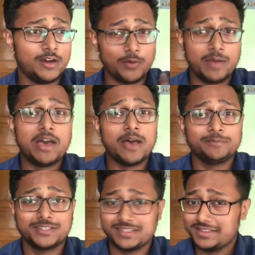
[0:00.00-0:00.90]
web
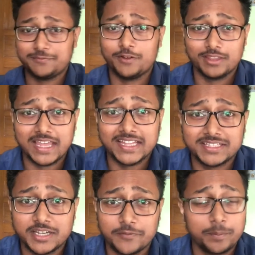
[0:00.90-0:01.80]
apps, for that
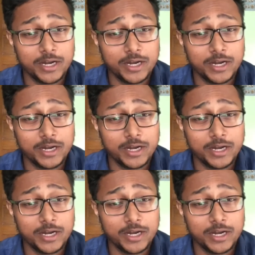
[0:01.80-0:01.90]
stuff.